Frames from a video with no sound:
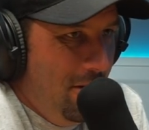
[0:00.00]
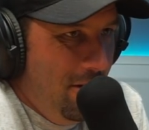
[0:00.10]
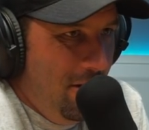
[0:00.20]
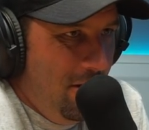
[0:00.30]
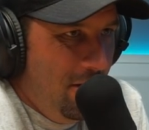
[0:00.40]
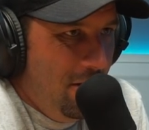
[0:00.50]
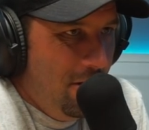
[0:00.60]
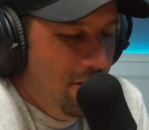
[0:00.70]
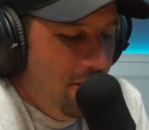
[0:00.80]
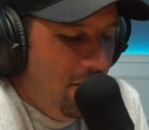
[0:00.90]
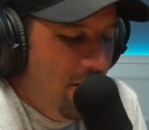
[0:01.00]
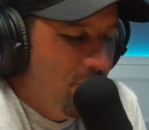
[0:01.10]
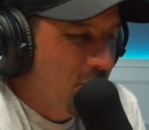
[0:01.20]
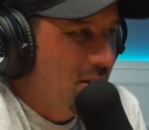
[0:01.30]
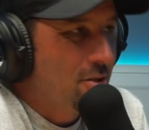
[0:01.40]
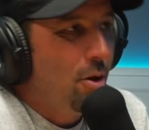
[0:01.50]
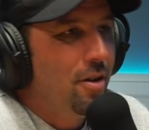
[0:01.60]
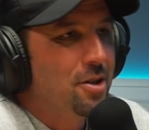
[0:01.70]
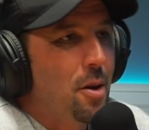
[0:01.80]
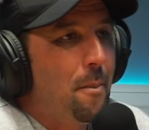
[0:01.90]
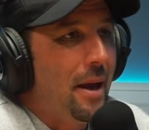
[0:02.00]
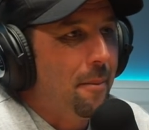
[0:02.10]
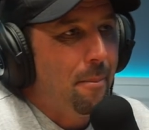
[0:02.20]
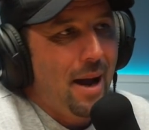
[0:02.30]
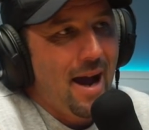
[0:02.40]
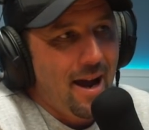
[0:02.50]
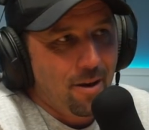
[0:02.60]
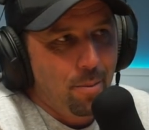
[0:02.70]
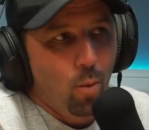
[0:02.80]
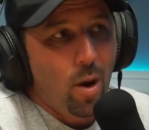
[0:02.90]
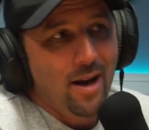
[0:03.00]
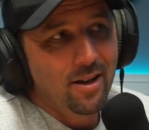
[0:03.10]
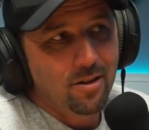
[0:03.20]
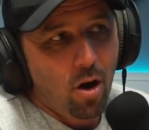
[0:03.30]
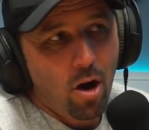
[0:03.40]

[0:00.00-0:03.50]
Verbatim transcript: Yeah, exactly. You know, everyone says, "I oh, don't believe bang." I don't, where did the